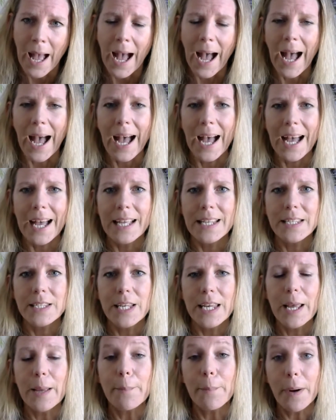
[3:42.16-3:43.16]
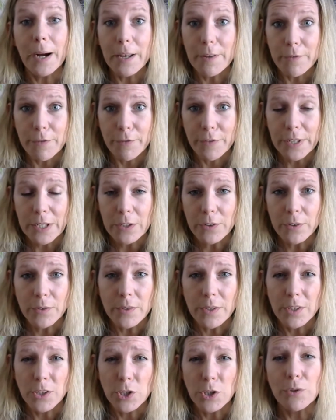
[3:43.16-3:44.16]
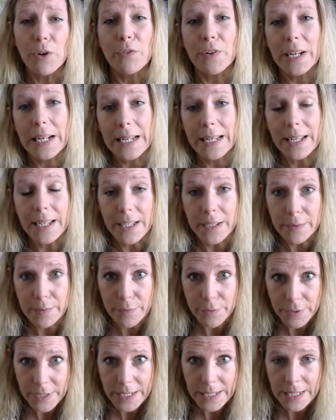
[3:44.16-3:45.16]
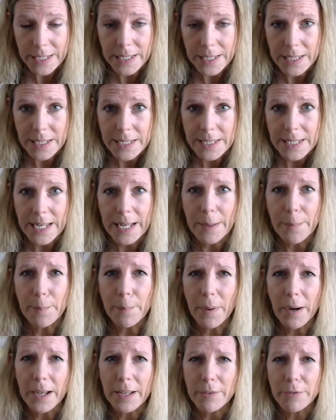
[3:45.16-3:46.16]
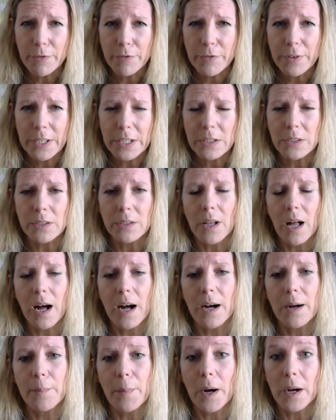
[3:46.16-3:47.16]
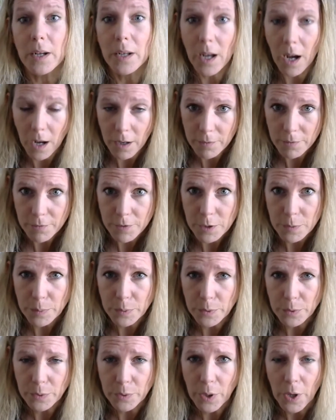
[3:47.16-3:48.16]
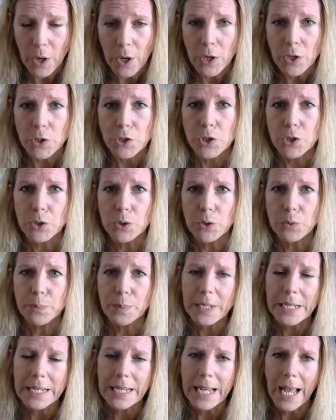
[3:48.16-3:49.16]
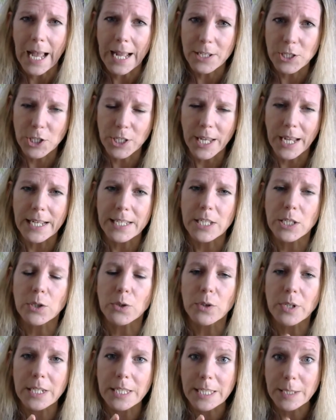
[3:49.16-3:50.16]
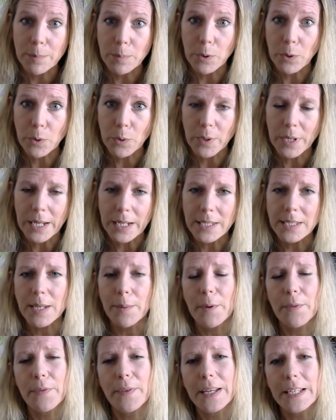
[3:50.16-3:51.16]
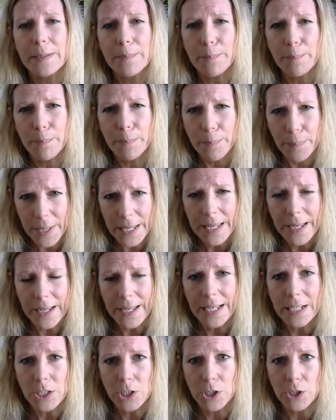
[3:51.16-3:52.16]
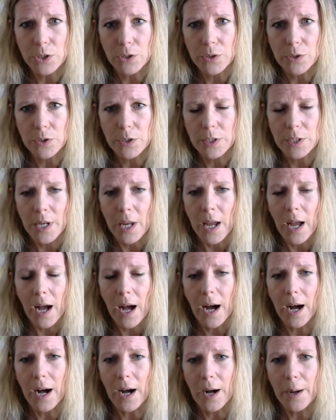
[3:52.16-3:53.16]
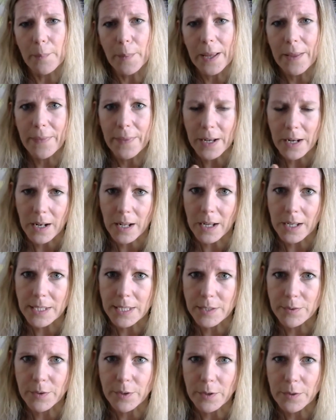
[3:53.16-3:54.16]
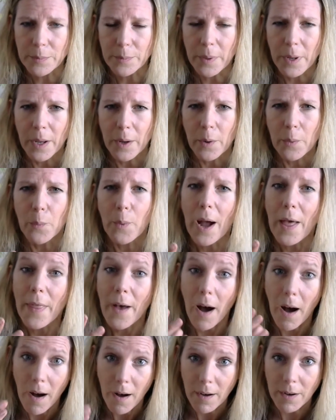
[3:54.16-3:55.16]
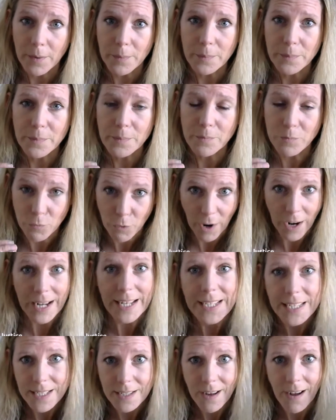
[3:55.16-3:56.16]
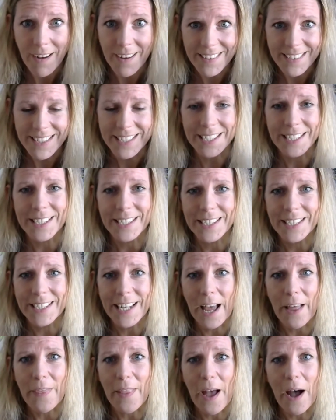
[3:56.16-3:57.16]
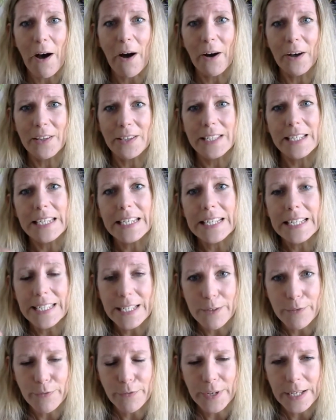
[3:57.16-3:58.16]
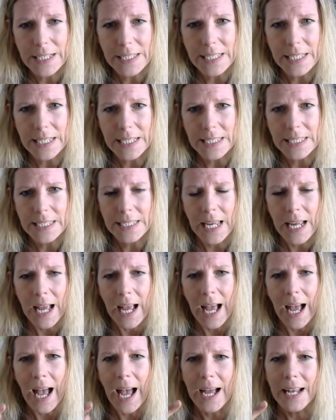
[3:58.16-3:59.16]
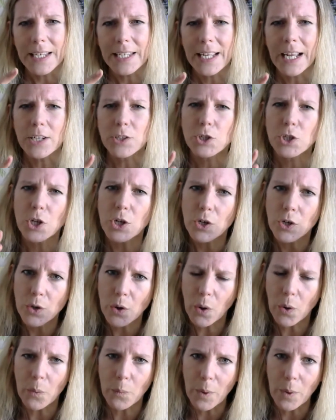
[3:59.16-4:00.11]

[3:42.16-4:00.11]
And it might feel terrifically inconvenient, it might feel uncomfortable to be educating or exploring some of these bigger issues in the classroom, where there aren't right answers and there aren't easy fixes. And yet to not